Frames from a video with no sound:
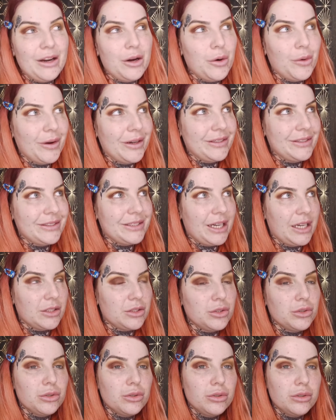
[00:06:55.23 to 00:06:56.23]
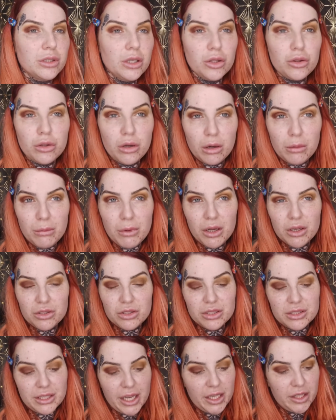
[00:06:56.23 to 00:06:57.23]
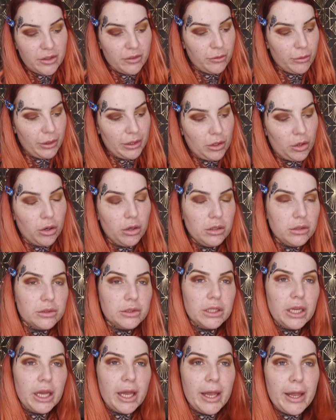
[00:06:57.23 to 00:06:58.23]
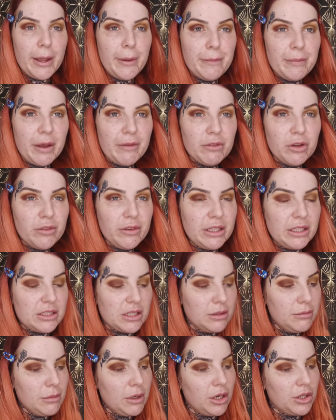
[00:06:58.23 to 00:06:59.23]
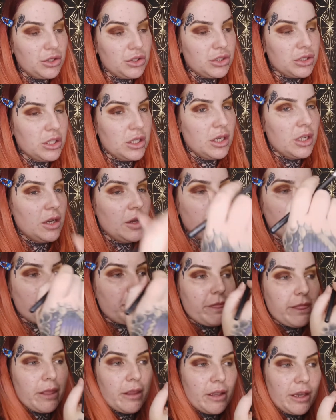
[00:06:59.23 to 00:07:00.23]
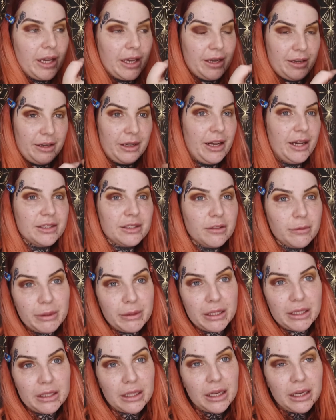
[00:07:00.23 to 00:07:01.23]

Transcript: ill and tattooed, not much just kind of went on. I've not really done much as I've been in the